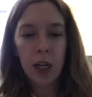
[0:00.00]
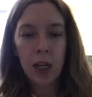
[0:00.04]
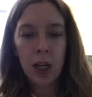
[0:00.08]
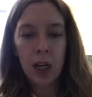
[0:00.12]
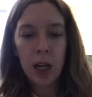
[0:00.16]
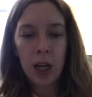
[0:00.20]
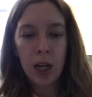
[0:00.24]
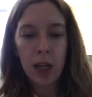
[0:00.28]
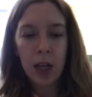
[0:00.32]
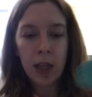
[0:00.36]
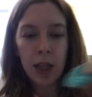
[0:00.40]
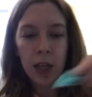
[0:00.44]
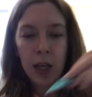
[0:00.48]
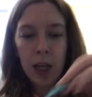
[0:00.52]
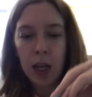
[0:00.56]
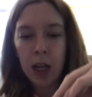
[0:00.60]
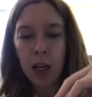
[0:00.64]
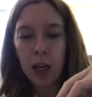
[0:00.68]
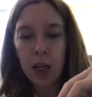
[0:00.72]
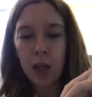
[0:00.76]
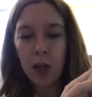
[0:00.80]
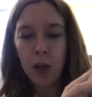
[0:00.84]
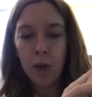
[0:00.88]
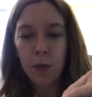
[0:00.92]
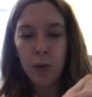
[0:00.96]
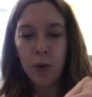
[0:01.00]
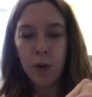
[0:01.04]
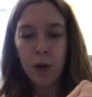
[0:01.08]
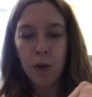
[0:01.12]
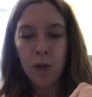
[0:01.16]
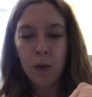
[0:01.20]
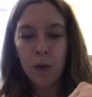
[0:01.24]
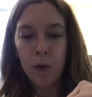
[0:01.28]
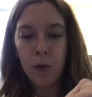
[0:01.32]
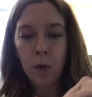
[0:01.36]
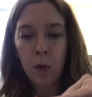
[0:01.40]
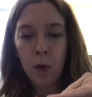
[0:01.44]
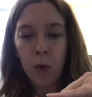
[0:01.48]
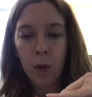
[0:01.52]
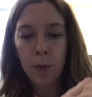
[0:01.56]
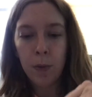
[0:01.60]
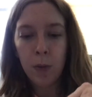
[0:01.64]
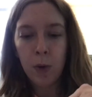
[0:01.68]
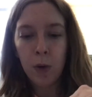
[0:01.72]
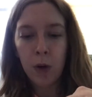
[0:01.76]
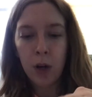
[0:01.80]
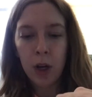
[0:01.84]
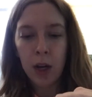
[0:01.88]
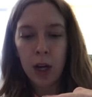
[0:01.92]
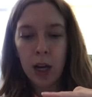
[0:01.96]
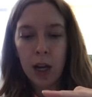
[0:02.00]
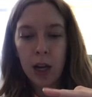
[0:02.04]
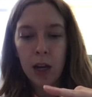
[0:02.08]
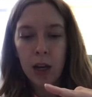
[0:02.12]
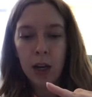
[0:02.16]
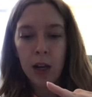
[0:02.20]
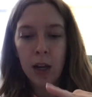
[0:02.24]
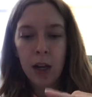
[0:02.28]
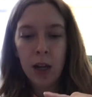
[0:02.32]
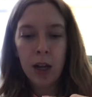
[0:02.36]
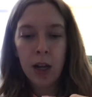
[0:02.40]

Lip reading: And then you put 4 more in.